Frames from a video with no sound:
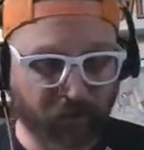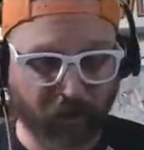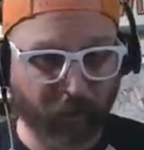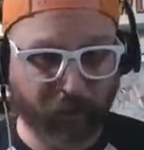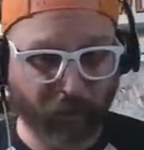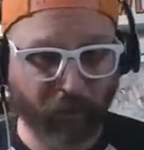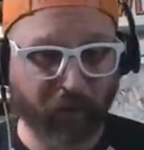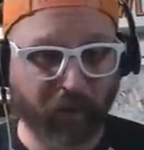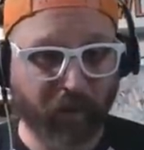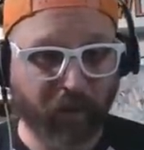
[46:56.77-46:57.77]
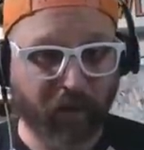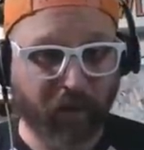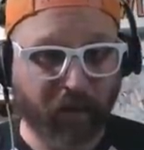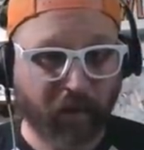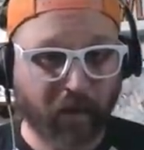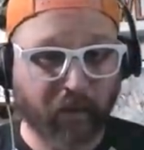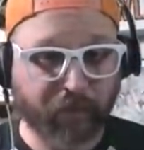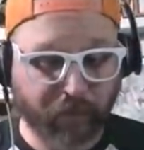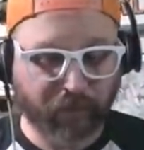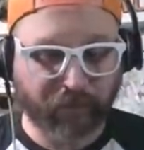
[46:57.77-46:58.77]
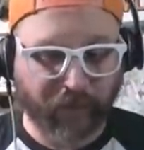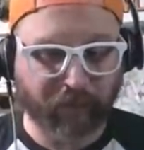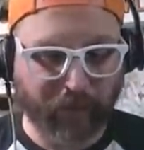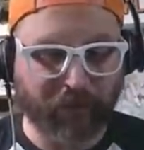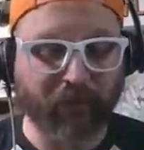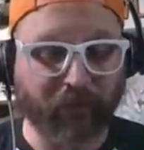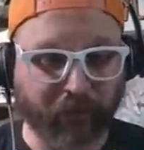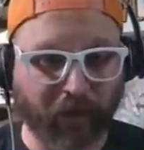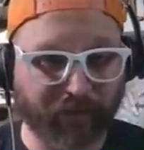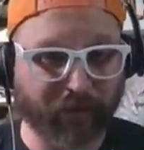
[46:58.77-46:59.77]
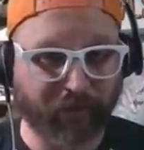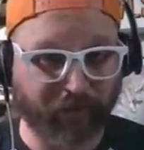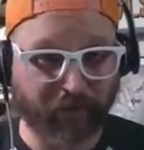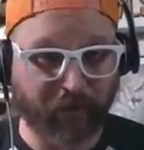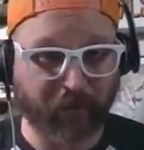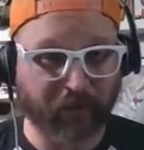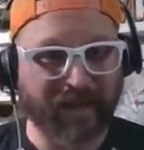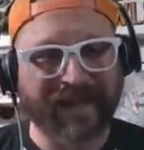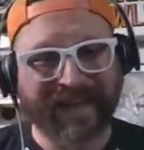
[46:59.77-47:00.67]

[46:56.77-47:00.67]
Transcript: Jeremy Pruitt, this fan base is starved for success.